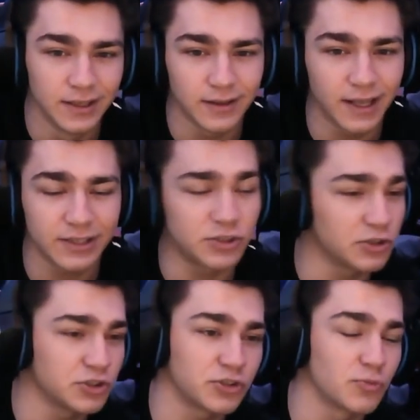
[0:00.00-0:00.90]
like, so,
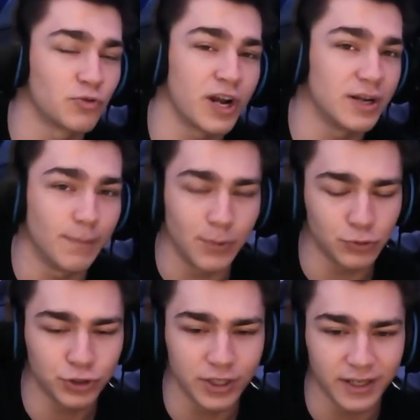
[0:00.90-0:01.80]
just some random
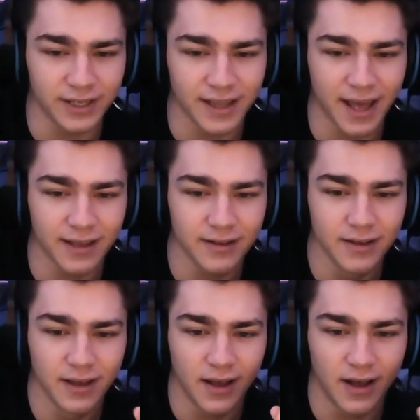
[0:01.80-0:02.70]
bullshit like that,
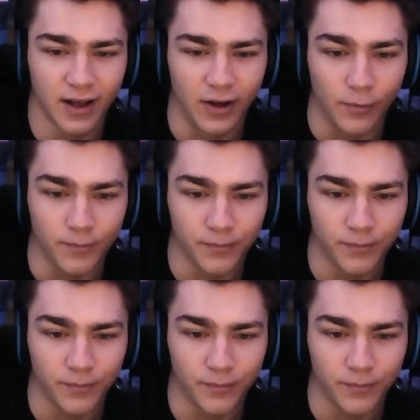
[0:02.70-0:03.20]
I